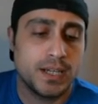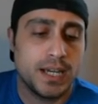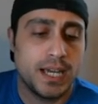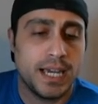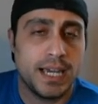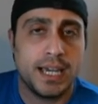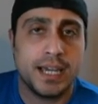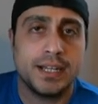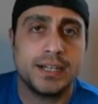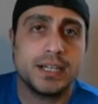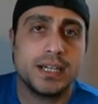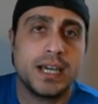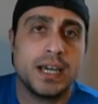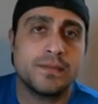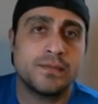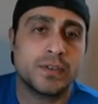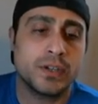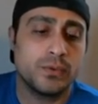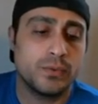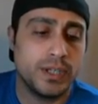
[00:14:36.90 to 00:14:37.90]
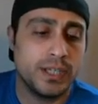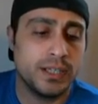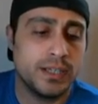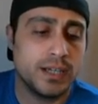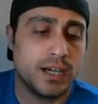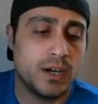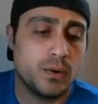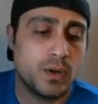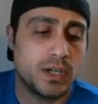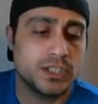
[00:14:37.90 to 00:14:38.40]
and every
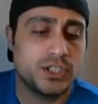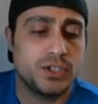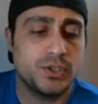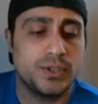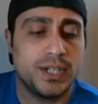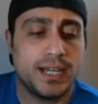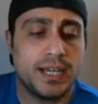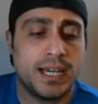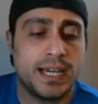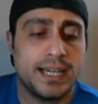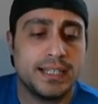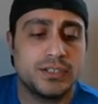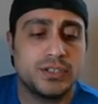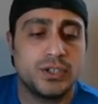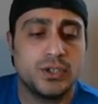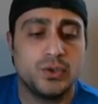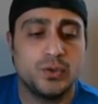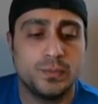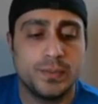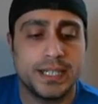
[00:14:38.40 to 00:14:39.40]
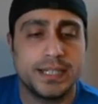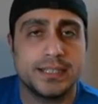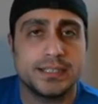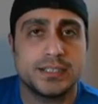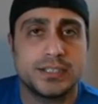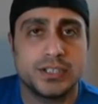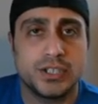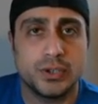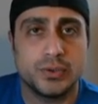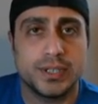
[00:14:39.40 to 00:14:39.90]
week I want you to add 2
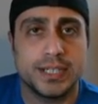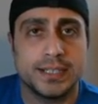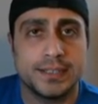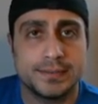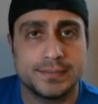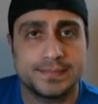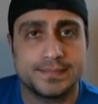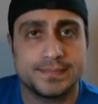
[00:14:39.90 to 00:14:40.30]
minutes to it.